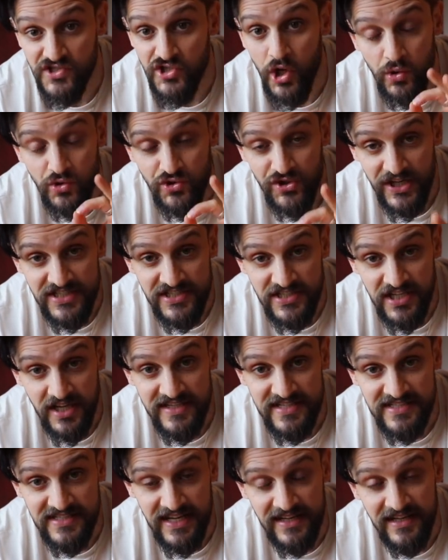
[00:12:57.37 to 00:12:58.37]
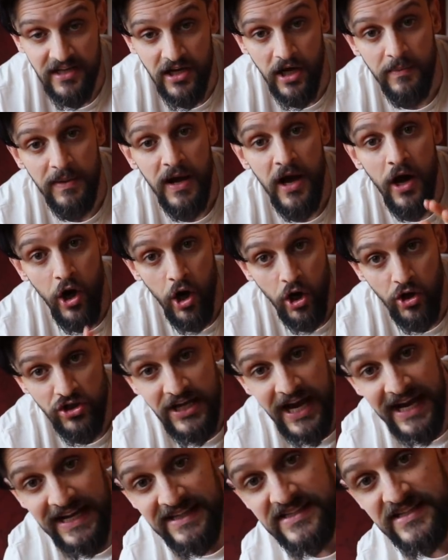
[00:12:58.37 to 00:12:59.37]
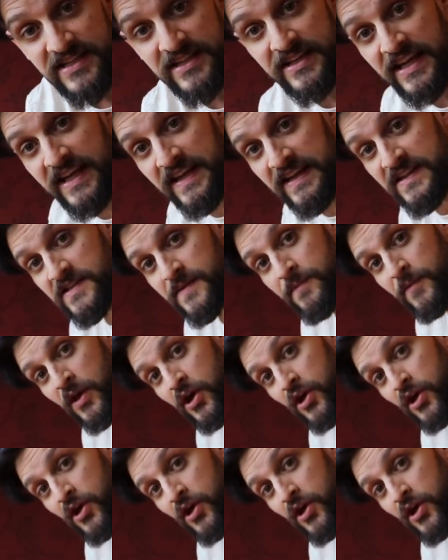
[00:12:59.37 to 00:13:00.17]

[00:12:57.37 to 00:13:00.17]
Don't try and start this standing up. On your hands and knees,